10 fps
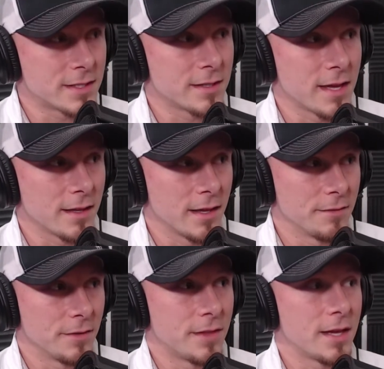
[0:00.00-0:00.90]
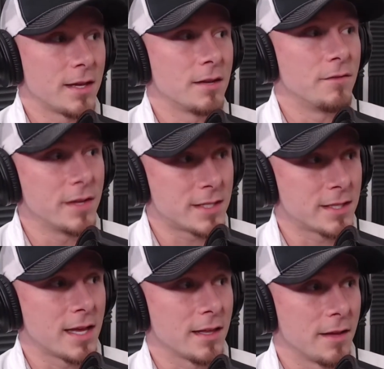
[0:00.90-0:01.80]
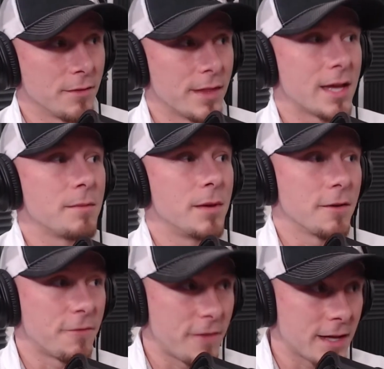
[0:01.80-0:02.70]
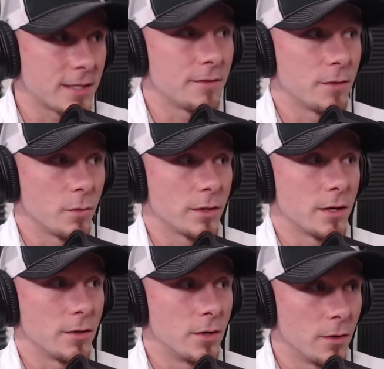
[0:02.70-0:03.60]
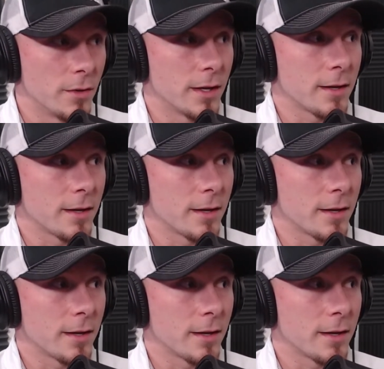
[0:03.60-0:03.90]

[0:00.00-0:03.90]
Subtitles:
at that level. If they can convince at that level, they can be effective in what they're doing.